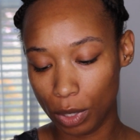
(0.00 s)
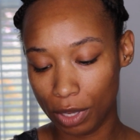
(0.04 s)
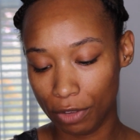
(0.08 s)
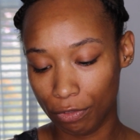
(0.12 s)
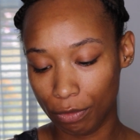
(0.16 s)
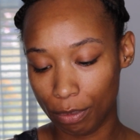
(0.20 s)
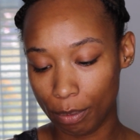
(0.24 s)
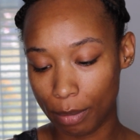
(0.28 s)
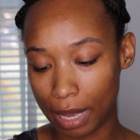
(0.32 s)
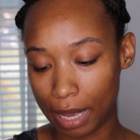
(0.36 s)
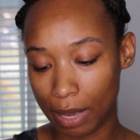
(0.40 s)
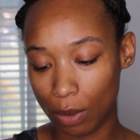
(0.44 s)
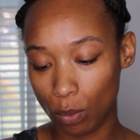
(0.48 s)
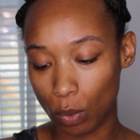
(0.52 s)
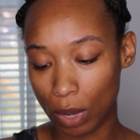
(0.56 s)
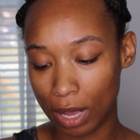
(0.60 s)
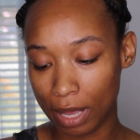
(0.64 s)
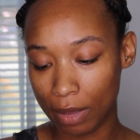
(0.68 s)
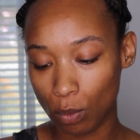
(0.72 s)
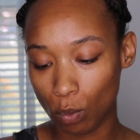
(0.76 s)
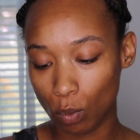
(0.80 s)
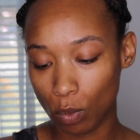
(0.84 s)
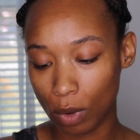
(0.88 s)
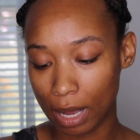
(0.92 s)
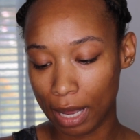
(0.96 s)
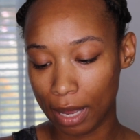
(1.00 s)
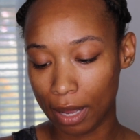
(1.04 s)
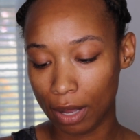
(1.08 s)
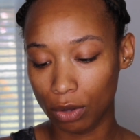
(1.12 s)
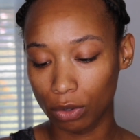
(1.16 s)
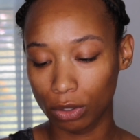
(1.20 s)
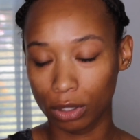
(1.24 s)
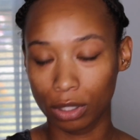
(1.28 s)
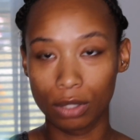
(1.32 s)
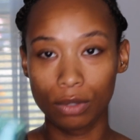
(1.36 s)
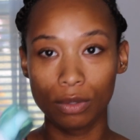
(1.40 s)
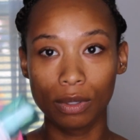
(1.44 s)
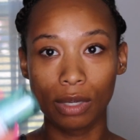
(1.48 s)
with my Wet n
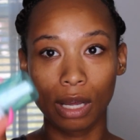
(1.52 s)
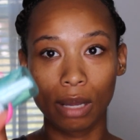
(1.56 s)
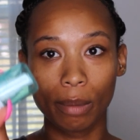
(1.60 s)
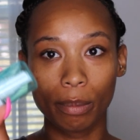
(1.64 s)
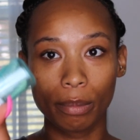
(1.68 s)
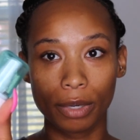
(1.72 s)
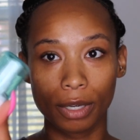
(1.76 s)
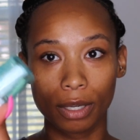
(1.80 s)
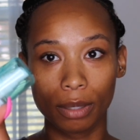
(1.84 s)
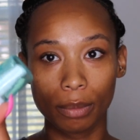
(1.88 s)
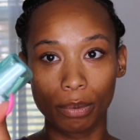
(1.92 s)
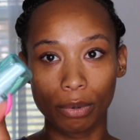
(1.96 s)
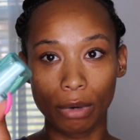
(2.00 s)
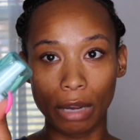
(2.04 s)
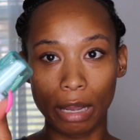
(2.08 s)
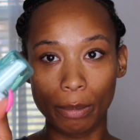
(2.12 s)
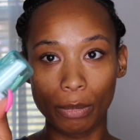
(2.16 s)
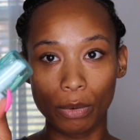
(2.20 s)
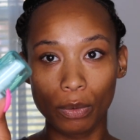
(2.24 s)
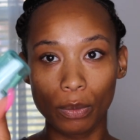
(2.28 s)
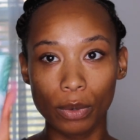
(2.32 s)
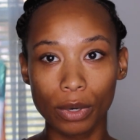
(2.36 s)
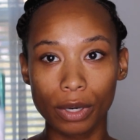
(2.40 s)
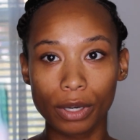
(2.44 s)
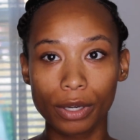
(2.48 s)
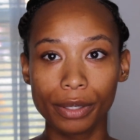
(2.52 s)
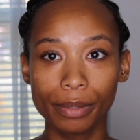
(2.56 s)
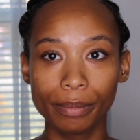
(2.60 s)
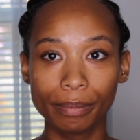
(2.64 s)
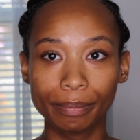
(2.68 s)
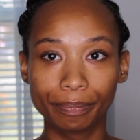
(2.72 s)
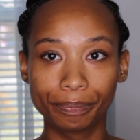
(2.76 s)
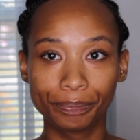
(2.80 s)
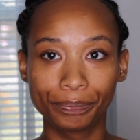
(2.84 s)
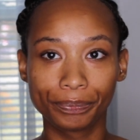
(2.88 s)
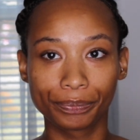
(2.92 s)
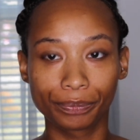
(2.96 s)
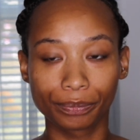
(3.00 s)
Wild Cucumber Primer Water.
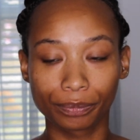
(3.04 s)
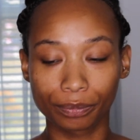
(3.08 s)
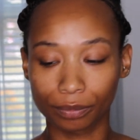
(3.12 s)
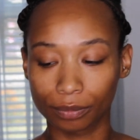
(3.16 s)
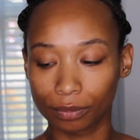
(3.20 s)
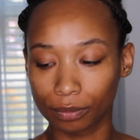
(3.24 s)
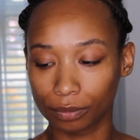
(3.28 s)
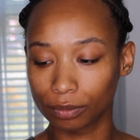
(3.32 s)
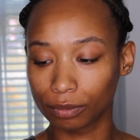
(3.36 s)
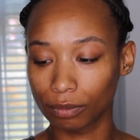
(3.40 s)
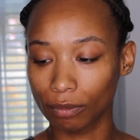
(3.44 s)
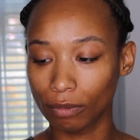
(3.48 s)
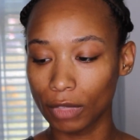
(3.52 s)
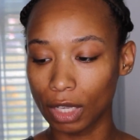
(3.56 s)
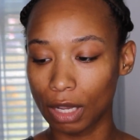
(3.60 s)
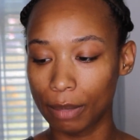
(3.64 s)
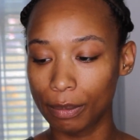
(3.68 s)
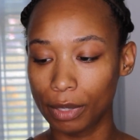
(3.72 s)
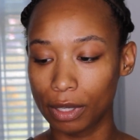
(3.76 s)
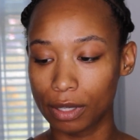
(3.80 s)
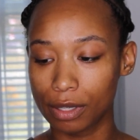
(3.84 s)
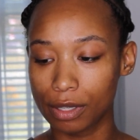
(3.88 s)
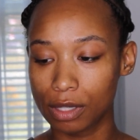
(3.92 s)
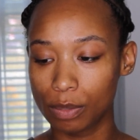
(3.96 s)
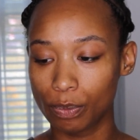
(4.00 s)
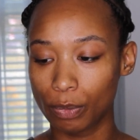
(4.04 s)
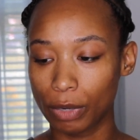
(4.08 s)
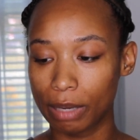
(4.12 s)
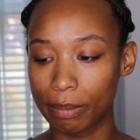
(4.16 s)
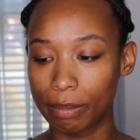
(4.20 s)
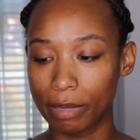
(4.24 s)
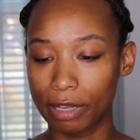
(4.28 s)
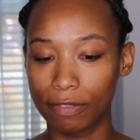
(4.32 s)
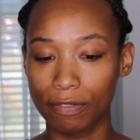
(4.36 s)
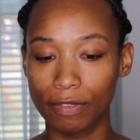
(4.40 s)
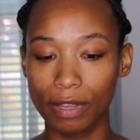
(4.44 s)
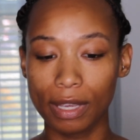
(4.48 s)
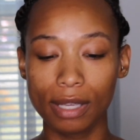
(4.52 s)
I'm going to spray
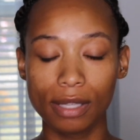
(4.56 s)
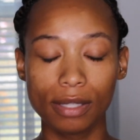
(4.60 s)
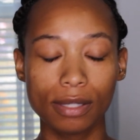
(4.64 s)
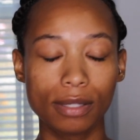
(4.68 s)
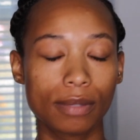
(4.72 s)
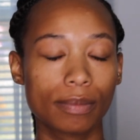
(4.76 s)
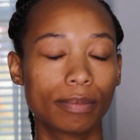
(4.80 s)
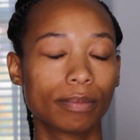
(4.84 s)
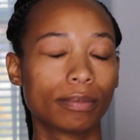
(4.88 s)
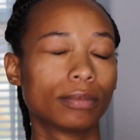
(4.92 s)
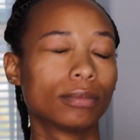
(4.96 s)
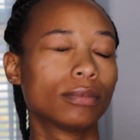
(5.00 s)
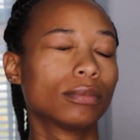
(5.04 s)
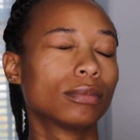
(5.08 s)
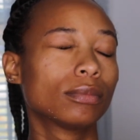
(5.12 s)
my face